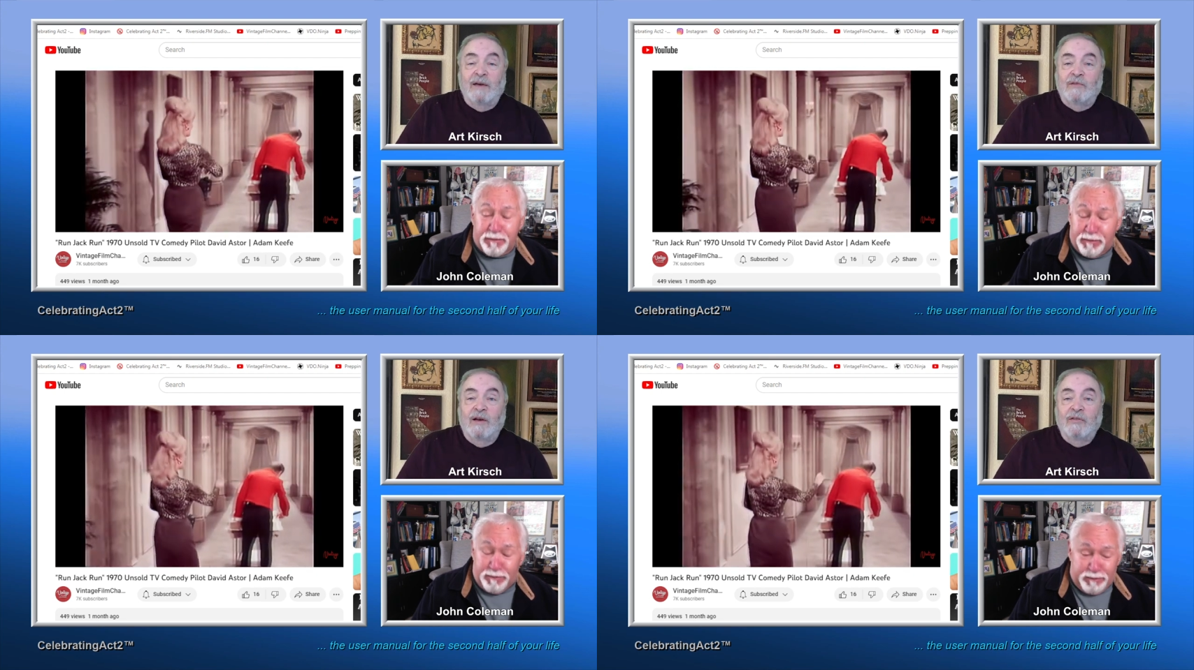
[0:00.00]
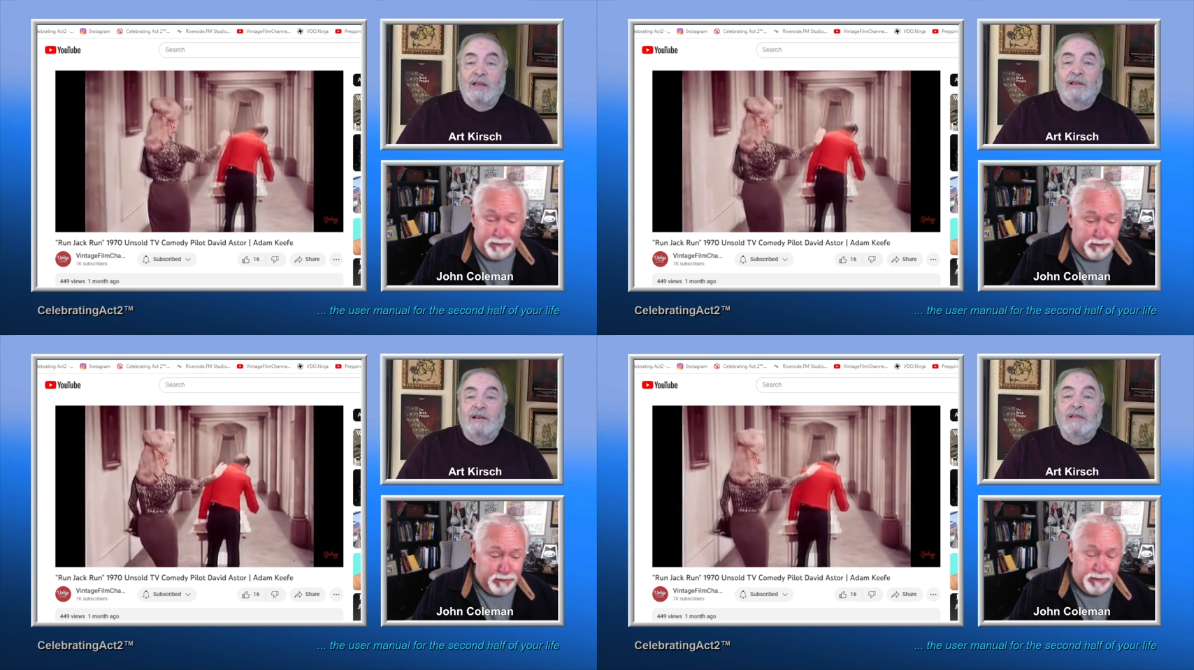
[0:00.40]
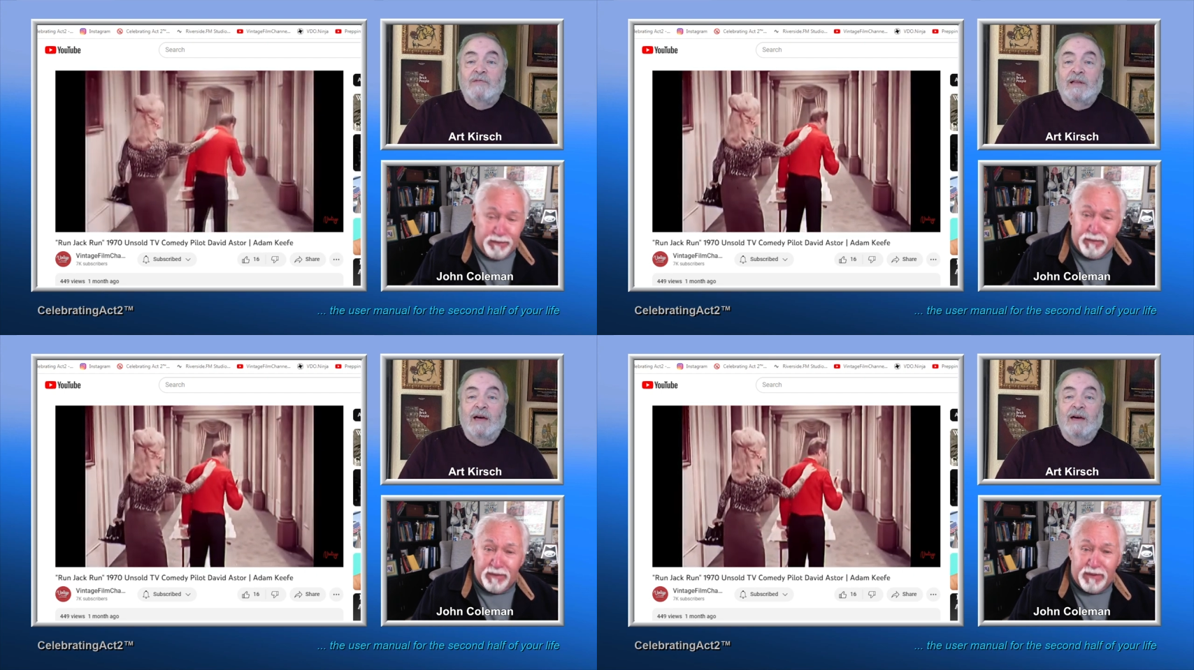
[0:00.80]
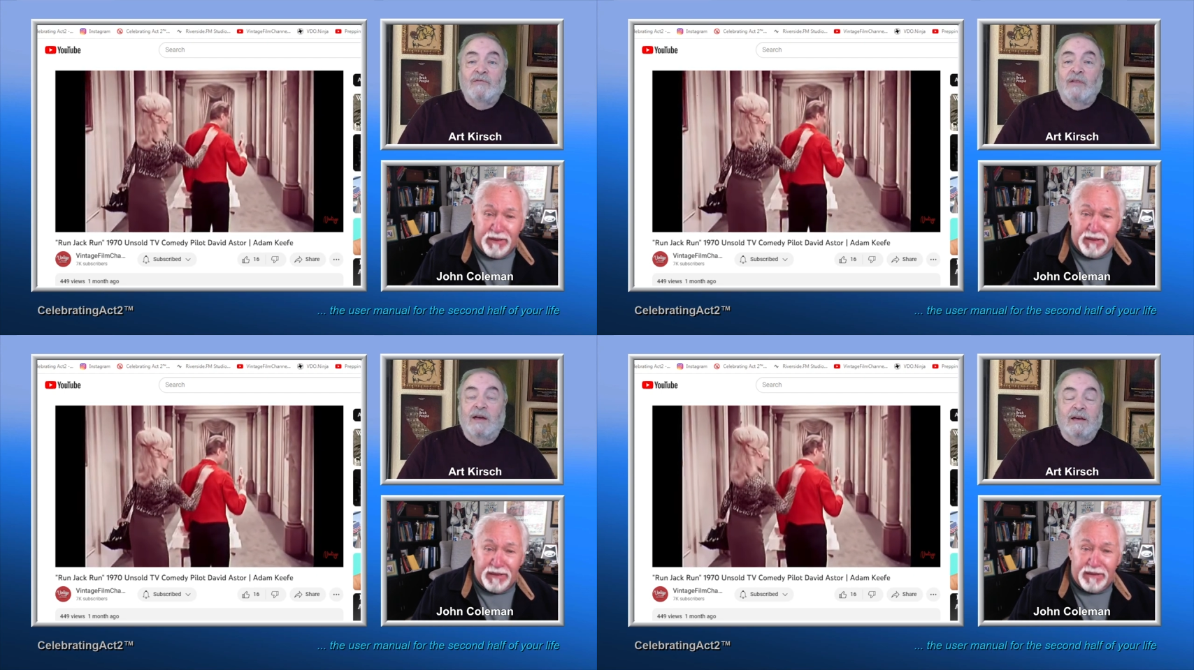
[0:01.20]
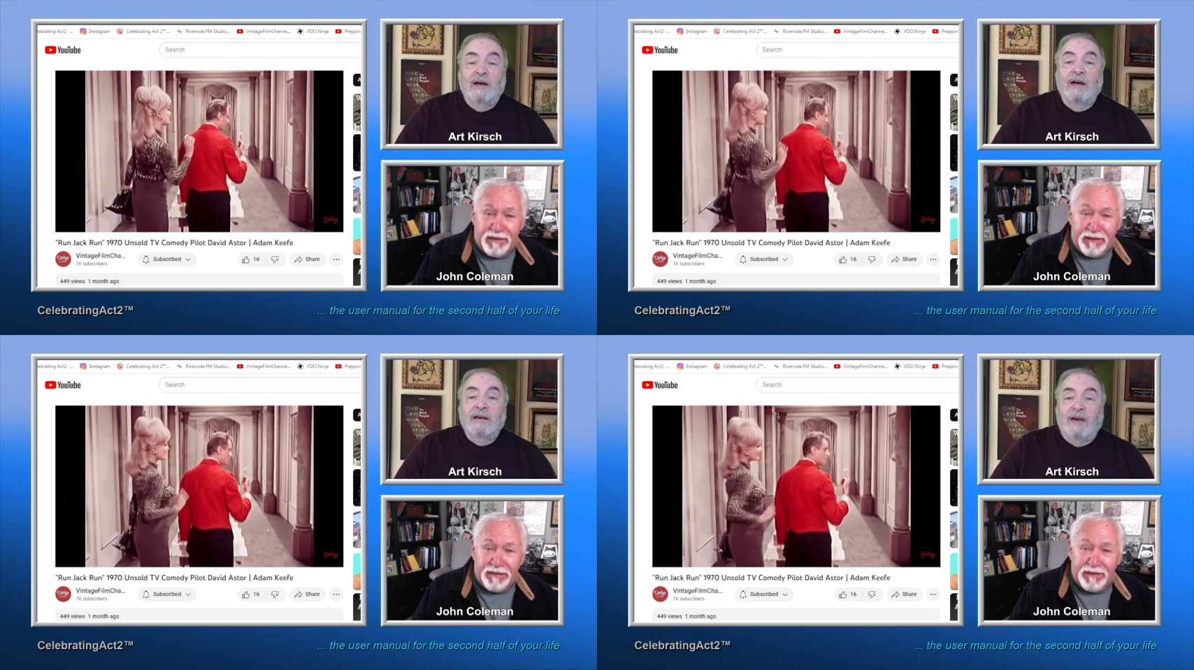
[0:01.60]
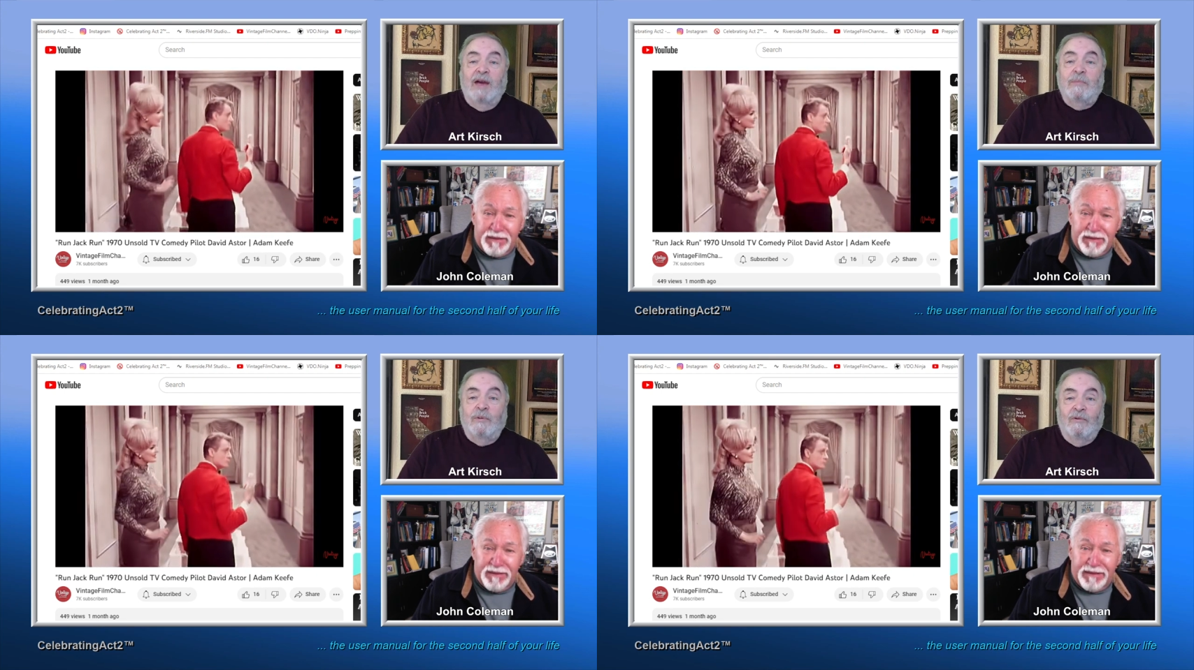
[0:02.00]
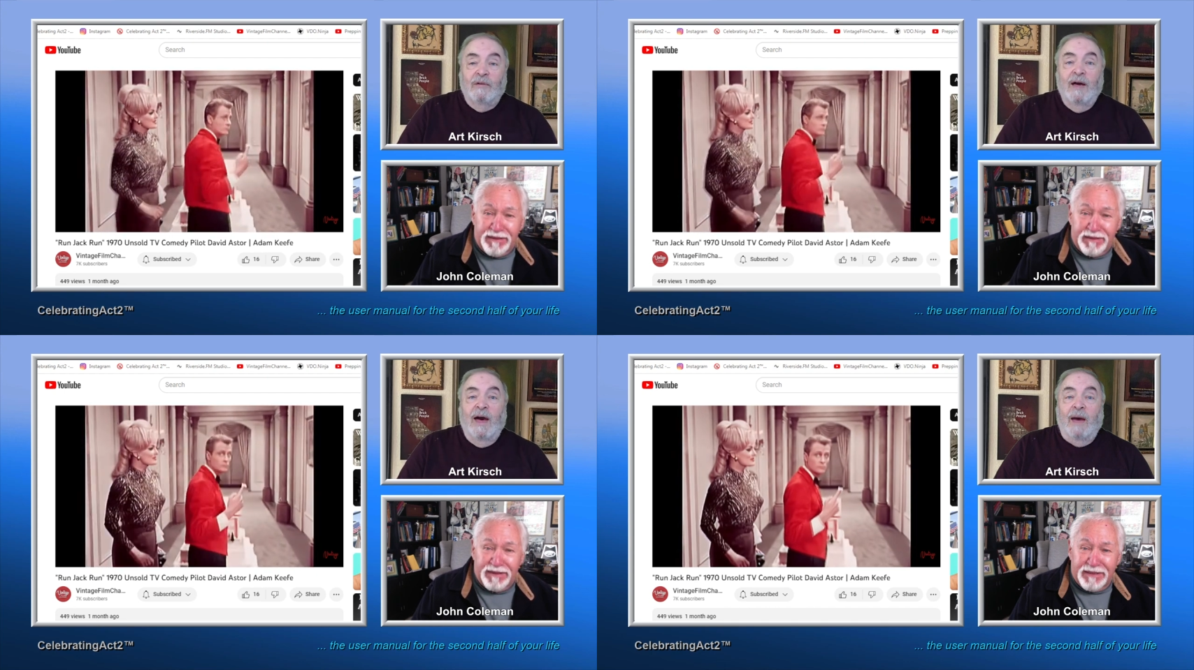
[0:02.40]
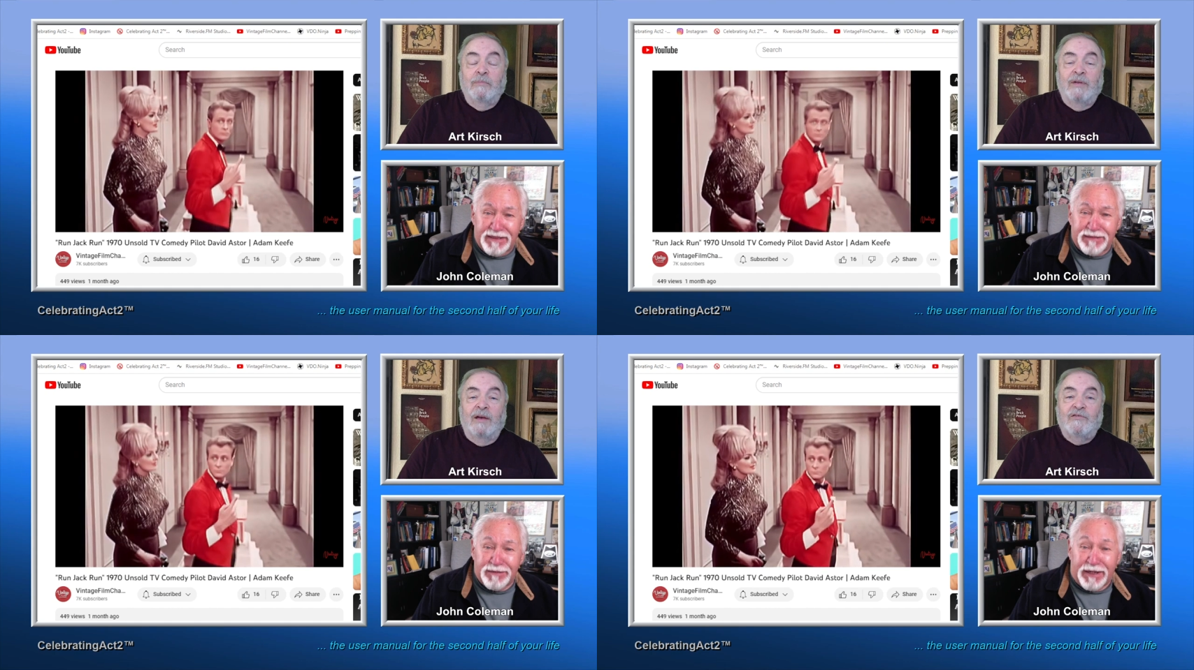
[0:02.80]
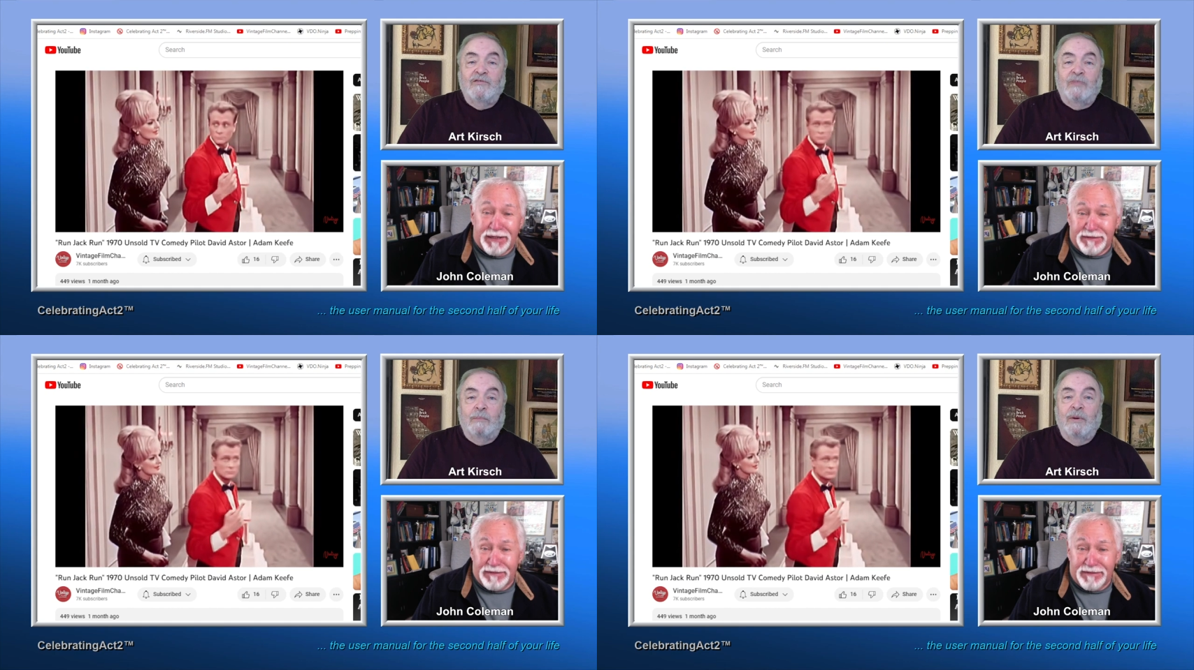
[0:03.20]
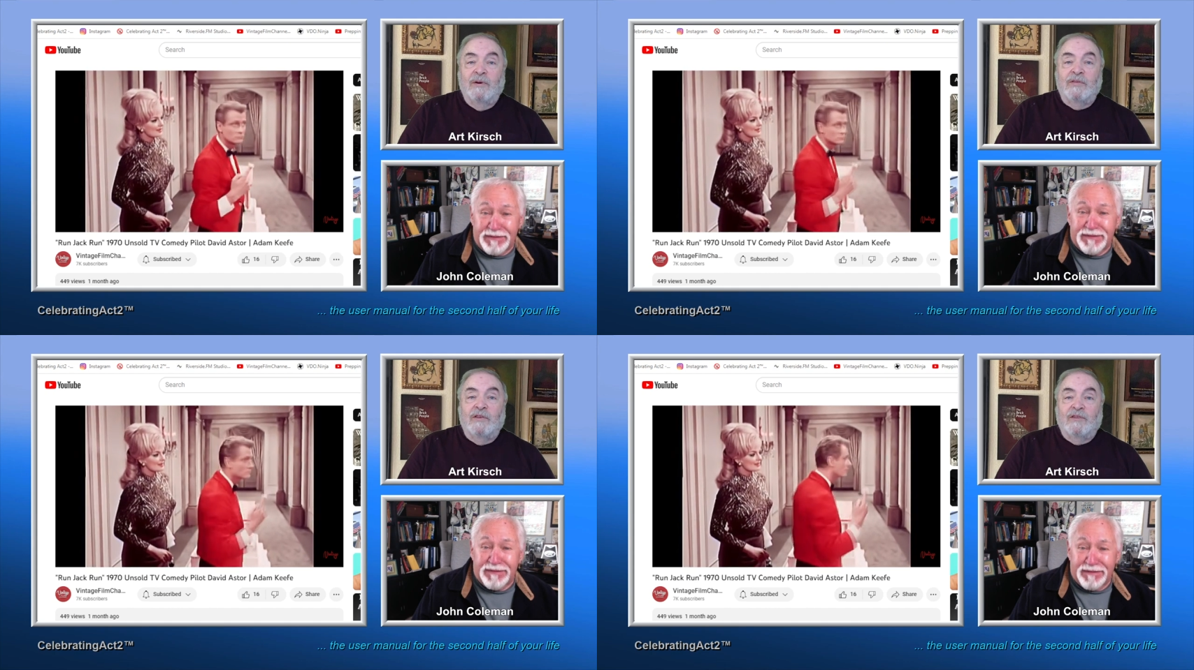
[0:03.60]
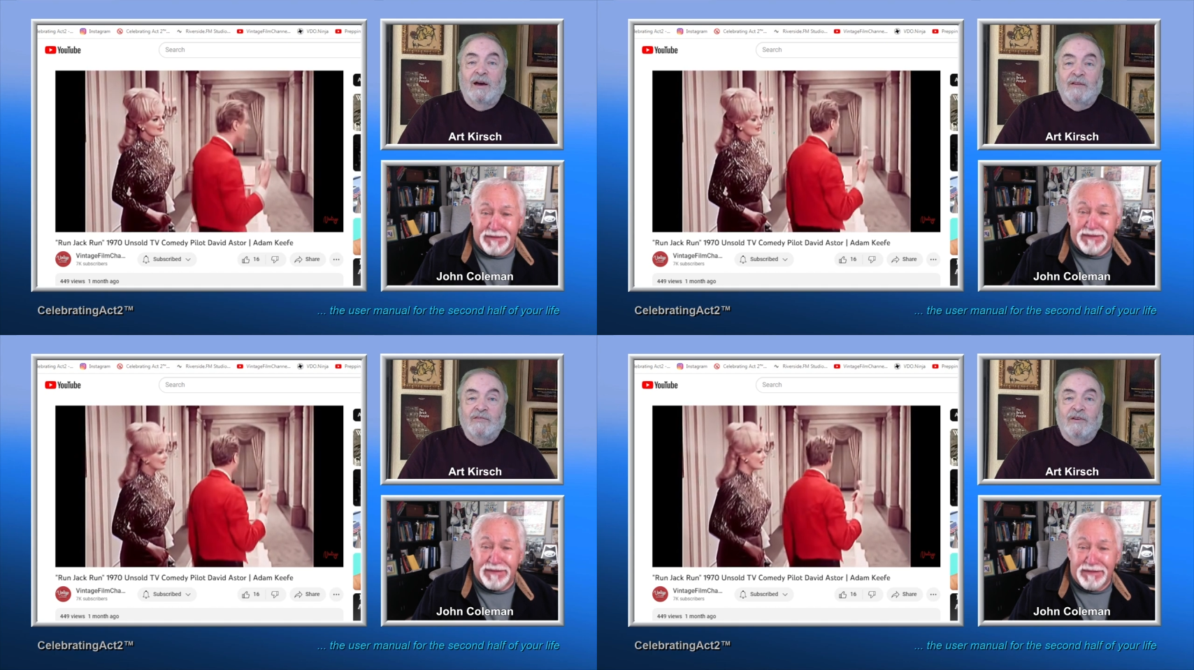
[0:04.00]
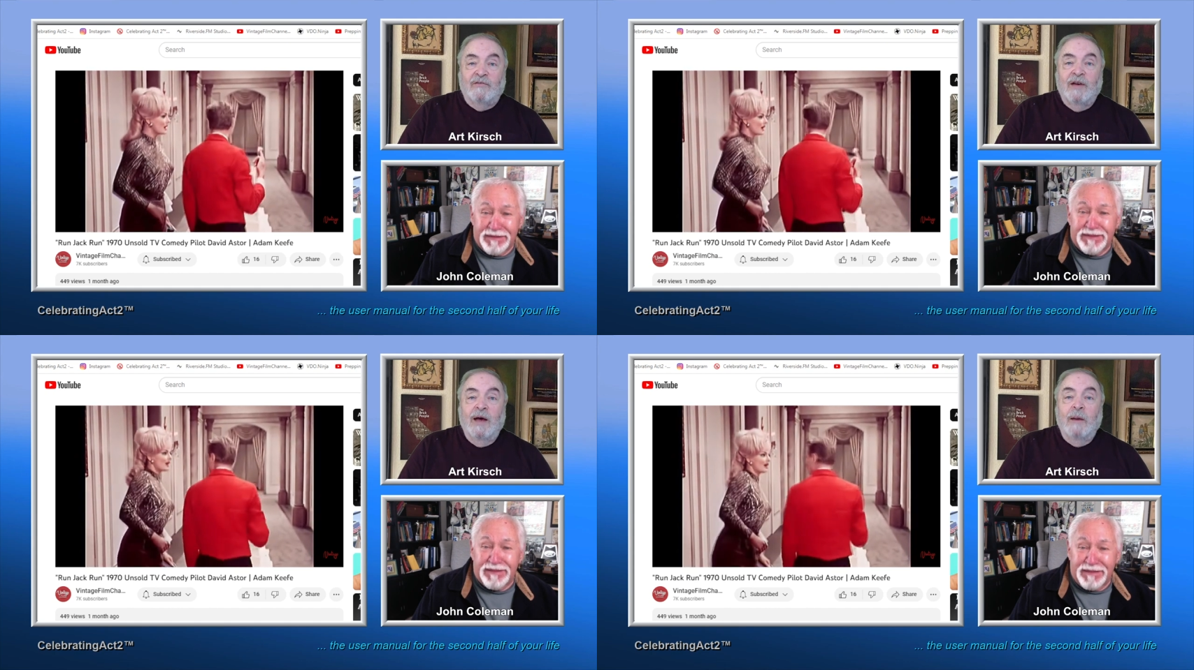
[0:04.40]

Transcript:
Speaker 1: have they didn't even have like cable and places to right. bury this kind of stuff.